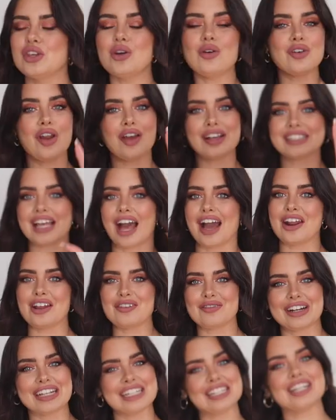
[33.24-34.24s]
you'll notice I
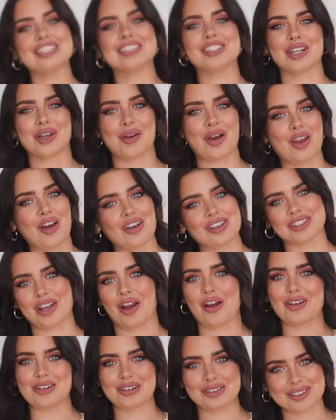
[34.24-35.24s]
don't really do a lot of
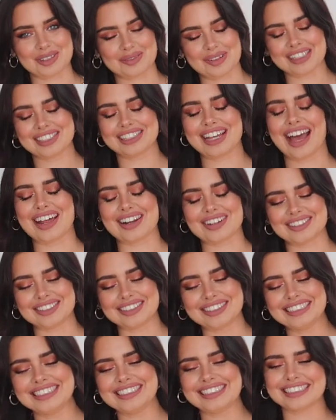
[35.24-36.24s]
Zara hauls on my
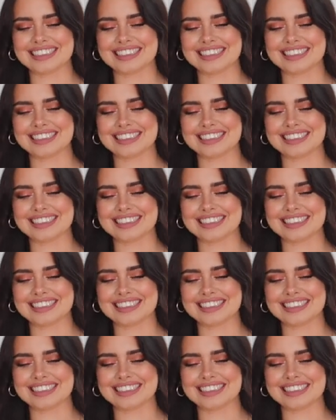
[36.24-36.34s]
channel.